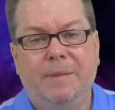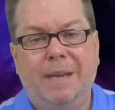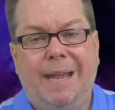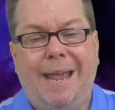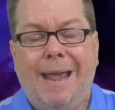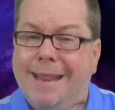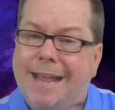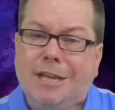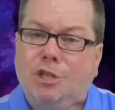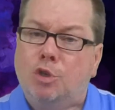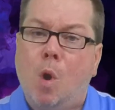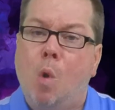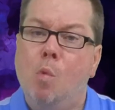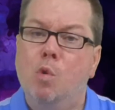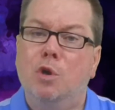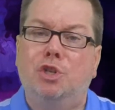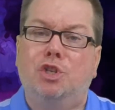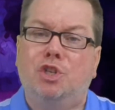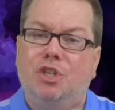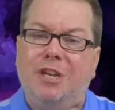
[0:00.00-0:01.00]
And that's what
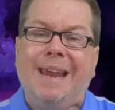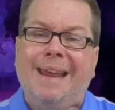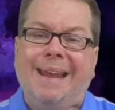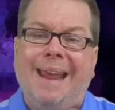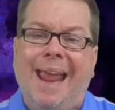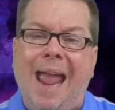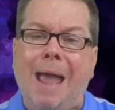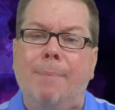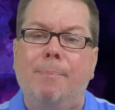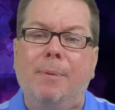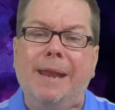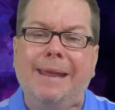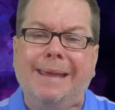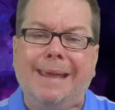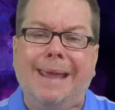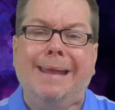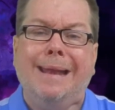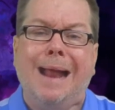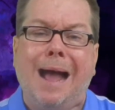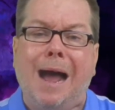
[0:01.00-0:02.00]
we're seeing happening
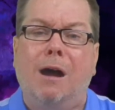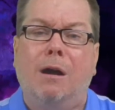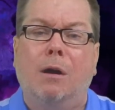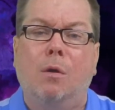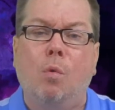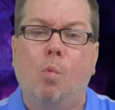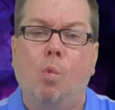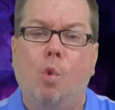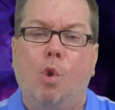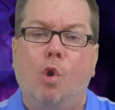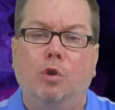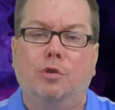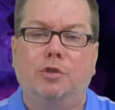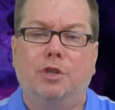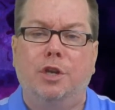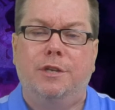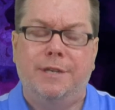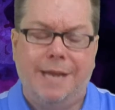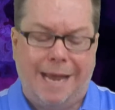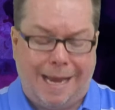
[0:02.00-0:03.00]
in our world
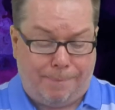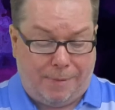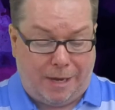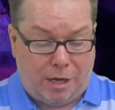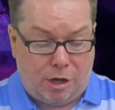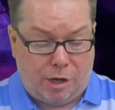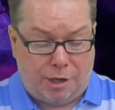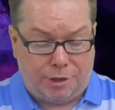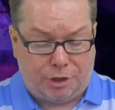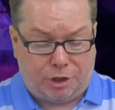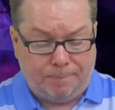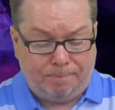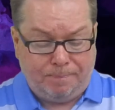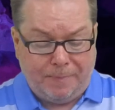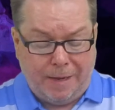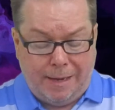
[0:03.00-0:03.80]
today because